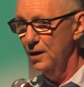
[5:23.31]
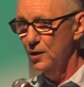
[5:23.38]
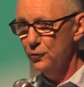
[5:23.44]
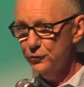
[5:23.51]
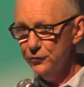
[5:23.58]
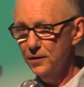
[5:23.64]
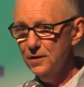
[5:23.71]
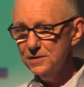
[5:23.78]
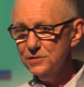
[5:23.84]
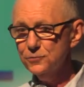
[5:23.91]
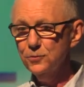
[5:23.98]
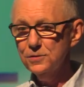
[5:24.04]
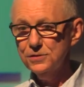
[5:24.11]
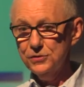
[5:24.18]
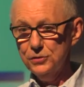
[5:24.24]
First
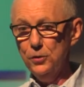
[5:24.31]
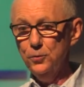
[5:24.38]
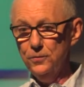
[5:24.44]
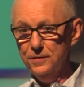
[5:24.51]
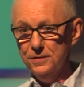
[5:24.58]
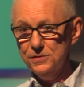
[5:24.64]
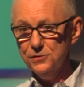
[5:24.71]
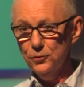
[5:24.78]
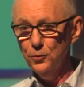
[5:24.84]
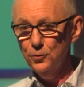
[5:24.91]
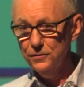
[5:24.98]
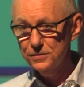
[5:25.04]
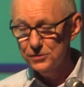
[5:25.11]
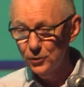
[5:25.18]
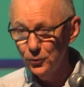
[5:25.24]
was so, the so,
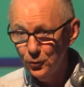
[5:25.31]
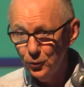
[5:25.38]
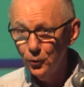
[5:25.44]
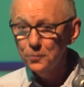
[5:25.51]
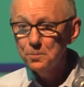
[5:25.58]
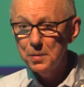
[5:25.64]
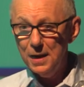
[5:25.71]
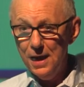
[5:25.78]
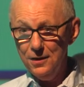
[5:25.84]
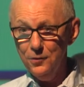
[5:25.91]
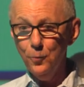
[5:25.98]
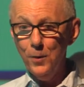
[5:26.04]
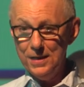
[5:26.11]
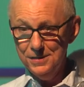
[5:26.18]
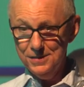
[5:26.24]
so called Black
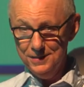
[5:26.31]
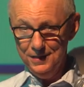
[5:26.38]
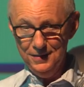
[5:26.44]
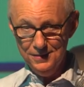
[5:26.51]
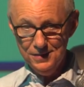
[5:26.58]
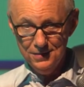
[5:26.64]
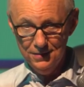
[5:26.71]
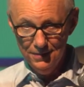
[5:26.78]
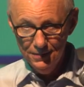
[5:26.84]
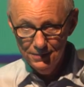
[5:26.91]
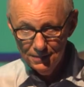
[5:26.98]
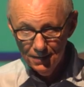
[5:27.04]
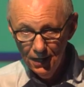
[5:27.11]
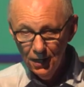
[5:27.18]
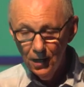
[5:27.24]
Wednesday
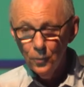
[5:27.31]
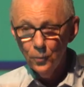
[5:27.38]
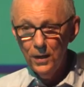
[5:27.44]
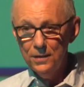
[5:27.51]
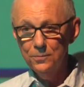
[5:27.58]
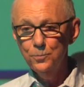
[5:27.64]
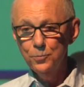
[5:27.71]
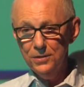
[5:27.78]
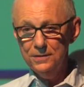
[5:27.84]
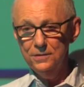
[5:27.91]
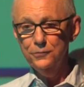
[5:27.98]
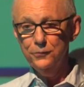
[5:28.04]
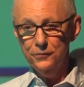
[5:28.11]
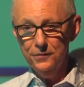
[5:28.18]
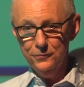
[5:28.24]
incident, when
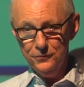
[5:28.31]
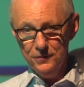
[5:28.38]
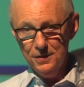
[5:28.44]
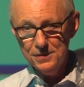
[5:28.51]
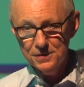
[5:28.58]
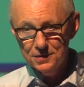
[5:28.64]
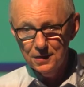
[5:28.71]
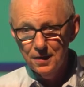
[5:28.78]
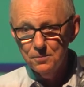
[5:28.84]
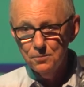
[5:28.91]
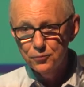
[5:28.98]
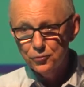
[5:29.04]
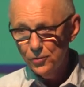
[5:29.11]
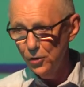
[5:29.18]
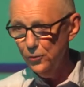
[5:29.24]
Britain for the first time
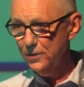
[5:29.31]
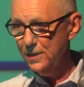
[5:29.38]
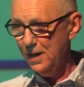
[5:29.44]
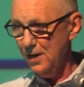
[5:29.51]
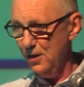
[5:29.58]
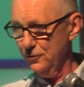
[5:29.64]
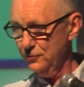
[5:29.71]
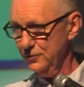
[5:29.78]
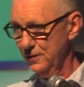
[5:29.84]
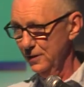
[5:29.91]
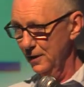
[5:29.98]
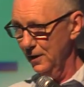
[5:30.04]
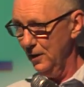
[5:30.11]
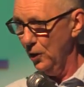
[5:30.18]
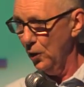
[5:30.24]
broke out
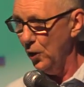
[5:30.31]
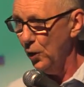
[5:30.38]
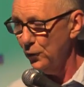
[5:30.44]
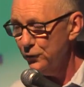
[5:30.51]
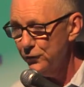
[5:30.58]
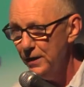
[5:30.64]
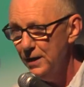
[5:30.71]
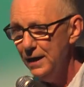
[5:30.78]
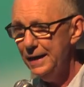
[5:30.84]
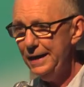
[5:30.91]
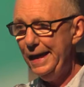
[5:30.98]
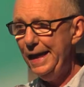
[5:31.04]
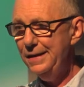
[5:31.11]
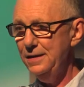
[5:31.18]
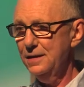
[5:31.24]
of
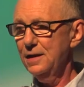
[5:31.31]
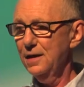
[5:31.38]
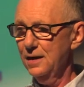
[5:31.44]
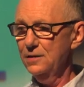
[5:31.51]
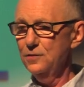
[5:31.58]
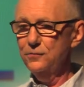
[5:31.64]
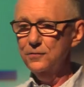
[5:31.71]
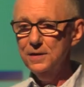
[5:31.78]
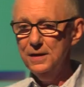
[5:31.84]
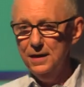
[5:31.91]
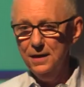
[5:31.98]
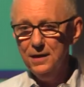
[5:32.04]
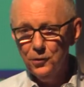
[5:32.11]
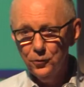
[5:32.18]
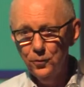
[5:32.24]
any kind of
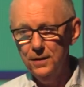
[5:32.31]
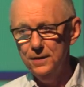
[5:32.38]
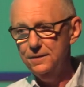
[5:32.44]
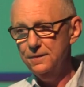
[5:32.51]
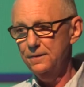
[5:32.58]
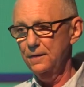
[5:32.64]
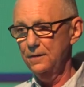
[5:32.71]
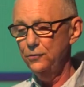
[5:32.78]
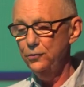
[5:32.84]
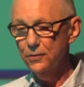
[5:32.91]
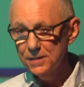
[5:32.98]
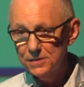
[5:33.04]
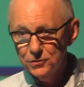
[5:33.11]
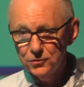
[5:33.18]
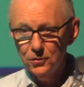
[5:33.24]
link with the
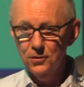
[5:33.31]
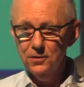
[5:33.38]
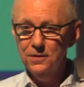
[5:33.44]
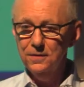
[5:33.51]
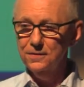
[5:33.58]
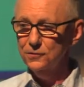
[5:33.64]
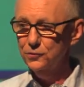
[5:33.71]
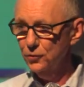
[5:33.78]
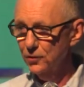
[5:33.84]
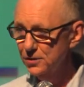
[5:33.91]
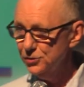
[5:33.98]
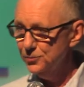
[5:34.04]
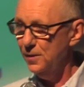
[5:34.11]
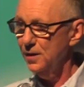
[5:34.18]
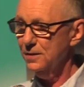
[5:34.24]
US dollar, the
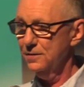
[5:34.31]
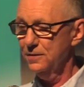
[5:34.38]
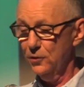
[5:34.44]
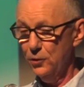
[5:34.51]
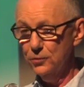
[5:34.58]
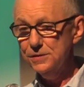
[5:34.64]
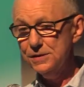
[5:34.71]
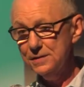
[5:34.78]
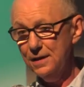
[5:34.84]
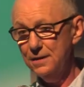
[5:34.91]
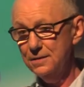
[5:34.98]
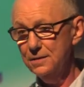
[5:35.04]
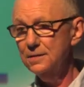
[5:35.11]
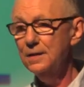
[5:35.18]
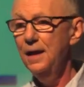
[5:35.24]
Deutschmark, the gold
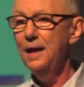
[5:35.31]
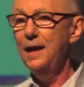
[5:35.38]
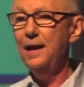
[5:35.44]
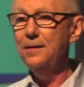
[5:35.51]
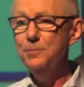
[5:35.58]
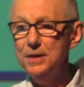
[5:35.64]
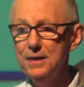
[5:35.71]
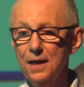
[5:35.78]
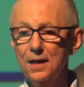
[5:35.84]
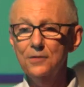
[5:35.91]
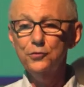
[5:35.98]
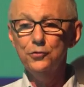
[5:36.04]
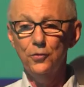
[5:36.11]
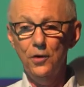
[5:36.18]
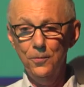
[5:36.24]
standard, and began
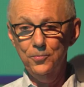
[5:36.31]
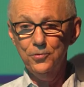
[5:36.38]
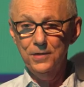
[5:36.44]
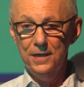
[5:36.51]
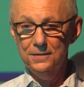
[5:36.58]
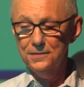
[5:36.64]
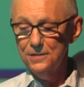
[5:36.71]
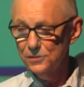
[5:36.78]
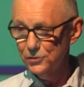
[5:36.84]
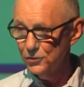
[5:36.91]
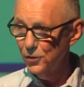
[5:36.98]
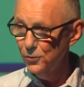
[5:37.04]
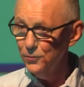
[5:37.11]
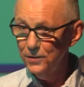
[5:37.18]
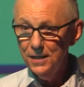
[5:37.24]
to operate its
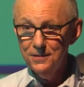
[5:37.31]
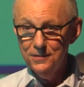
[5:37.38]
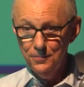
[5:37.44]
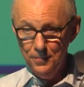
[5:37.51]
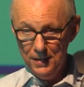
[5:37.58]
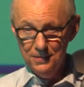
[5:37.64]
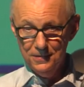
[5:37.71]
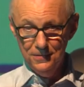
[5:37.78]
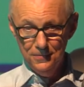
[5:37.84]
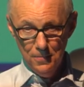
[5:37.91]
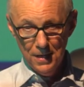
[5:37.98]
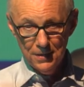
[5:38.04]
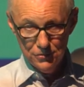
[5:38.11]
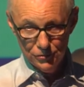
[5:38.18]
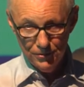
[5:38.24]
own independent
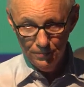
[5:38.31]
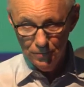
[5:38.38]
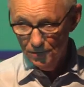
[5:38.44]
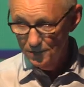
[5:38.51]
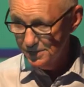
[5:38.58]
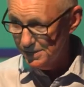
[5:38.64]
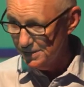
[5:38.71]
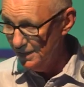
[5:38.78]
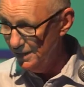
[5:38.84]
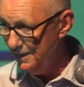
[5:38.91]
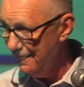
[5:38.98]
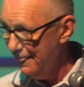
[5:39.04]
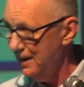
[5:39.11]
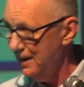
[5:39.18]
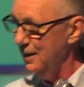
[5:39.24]
monetary policy
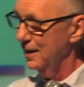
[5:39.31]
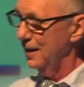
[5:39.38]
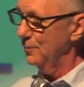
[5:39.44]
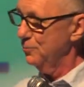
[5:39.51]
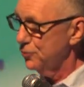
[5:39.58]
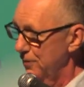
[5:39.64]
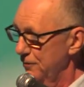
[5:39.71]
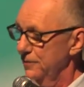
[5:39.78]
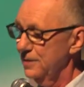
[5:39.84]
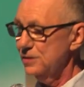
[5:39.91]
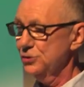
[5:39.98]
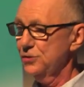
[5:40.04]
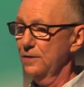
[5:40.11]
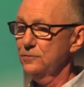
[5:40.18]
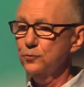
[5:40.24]
a
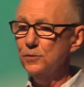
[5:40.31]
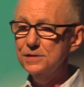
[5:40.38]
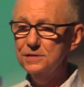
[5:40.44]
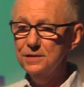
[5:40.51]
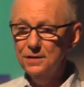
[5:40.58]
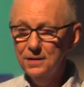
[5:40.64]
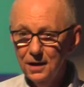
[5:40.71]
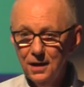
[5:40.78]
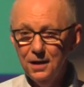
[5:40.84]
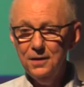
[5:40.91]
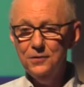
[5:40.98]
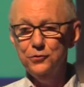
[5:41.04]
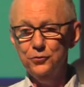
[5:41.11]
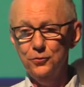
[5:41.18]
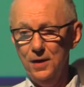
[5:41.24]
privilege that was
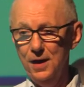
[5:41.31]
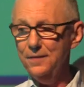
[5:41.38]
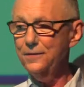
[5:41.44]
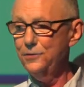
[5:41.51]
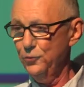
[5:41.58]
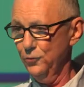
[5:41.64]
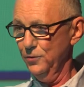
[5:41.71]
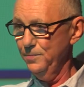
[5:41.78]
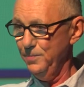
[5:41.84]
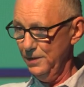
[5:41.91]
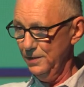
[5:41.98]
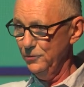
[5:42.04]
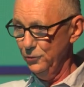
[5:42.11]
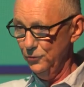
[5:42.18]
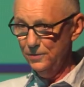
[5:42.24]
denied to other
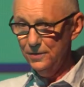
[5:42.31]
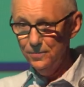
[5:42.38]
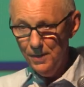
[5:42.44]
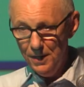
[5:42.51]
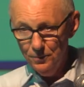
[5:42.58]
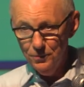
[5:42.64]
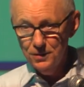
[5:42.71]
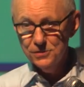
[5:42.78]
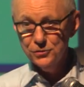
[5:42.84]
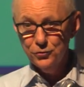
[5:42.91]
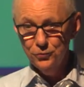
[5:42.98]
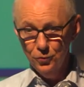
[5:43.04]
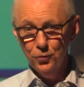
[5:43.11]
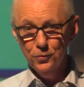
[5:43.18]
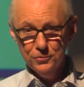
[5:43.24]
European Union members
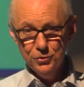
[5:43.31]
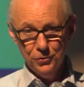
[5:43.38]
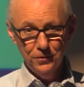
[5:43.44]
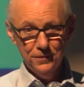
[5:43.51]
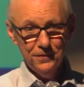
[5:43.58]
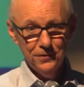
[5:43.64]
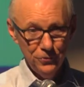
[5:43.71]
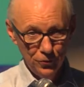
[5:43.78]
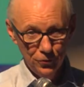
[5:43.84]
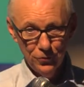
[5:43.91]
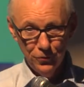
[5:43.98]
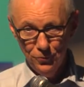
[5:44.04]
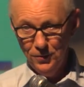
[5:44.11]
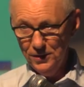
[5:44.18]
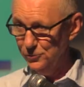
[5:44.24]
who all joined the
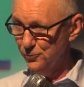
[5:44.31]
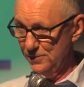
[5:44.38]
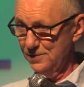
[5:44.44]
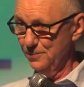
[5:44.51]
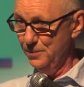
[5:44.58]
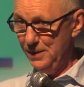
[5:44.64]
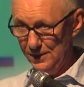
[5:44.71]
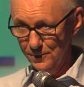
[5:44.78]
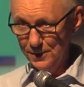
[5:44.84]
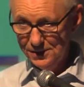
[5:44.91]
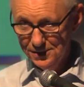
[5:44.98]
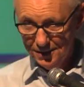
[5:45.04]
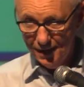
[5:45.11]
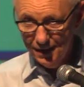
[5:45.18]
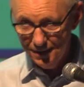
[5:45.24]
euro, which was a big
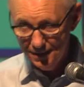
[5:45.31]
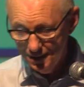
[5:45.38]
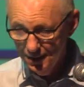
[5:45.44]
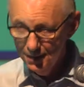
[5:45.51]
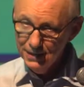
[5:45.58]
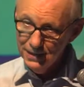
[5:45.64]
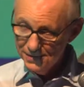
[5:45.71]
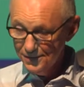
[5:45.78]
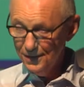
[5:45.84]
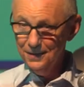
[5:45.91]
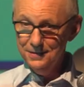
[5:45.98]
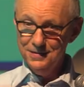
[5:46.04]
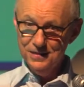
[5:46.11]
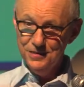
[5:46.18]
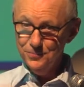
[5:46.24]
mistake, as I
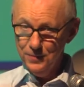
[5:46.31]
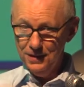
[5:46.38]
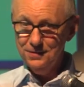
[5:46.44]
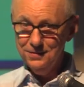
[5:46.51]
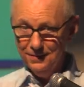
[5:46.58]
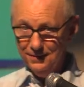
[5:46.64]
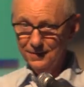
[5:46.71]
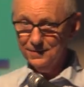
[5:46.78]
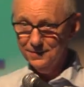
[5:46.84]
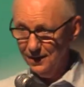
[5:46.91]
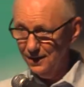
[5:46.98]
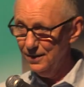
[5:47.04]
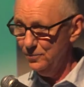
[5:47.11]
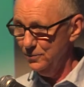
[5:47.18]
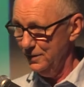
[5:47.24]
anticipated at the
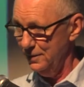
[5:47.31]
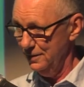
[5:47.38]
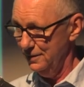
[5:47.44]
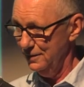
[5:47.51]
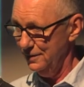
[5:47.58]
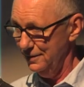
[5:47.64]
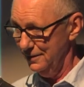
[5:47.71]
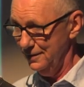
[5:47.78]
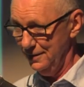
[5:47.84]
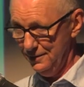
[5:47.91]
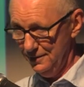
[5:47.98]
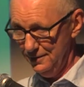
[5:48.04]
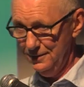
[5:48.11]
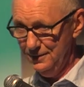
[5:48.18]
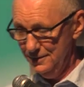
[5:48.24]
time eh, in,
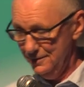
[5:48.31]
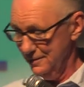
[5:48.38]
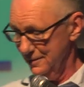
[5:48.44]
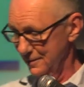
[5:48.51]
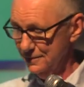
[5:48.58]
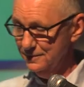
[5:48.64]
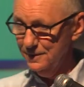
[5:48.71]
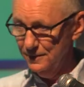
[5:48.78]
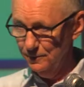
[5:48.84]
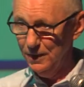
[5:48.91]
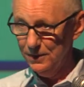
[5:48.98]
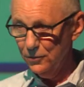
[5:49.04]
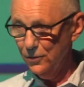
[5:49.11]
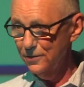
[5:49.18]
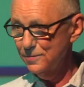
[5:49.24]
in, in the, my
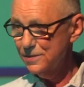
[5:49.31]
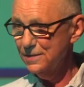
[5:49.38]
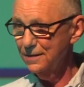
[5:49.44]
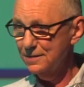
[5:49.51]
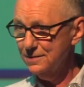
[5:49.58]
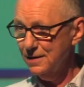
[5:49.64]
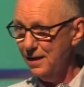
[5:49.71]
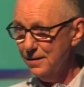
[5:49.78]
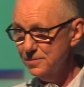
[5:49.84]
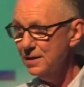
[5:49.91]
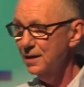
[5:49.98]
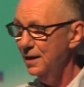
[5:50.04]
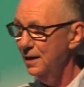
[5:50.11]
columns in the Times.